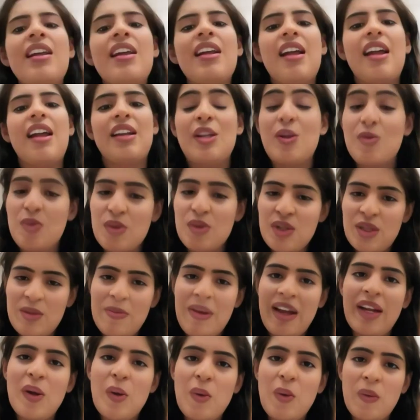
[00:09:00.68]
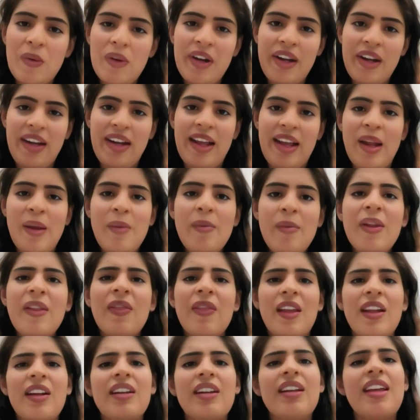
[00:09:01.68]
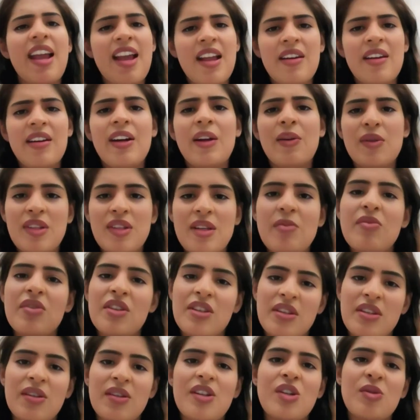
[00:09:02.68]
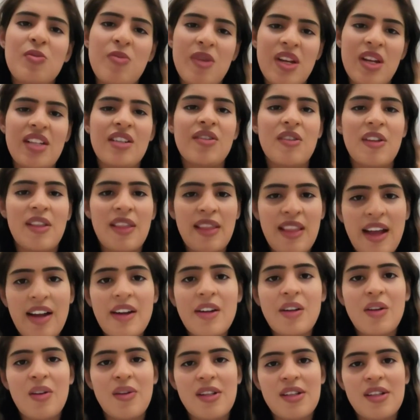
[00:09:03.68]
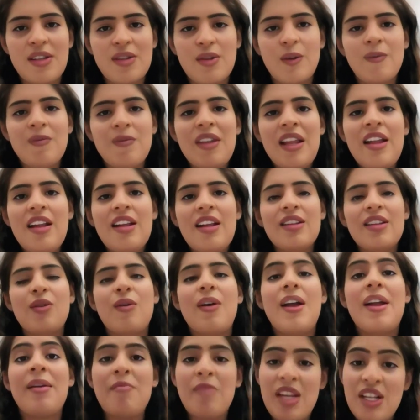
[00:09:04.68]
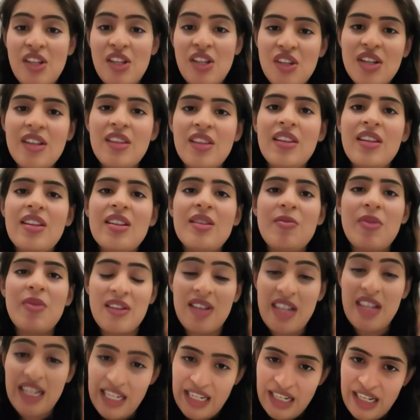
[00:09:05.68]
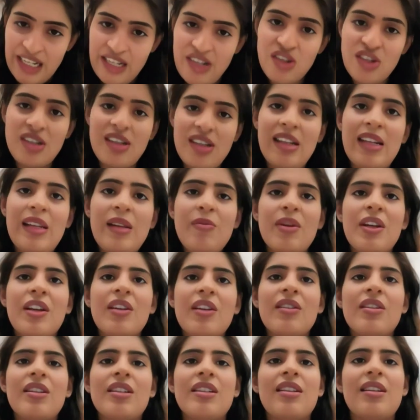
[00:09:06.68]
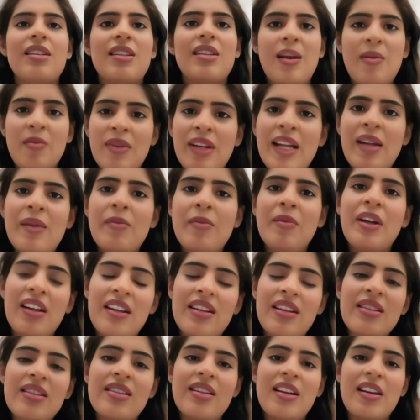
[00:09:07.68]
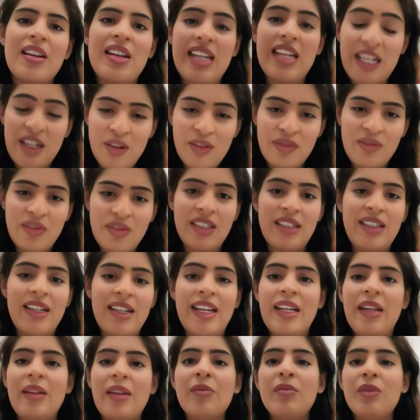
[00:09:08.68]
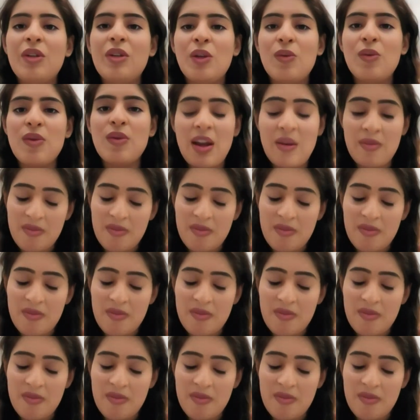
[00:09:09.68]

I used my COVID time and then carried out some research based on that also. So I mentioned this intentionally because sometimes it is a need of the time to